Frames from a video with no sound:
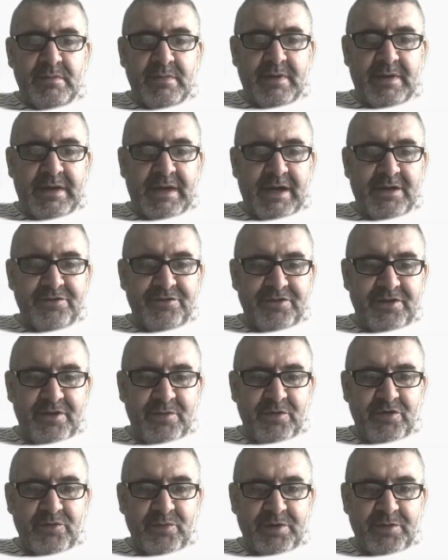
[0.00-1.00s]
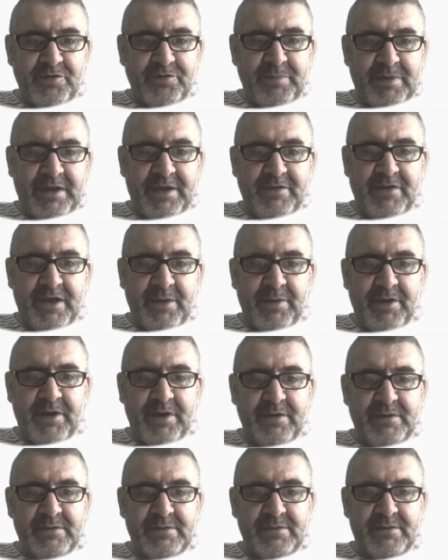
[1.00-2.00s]
Can't see which one I was playing. Here we
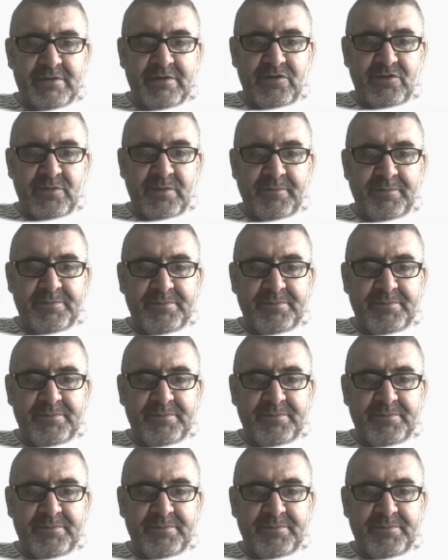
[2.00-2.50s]
go. This one.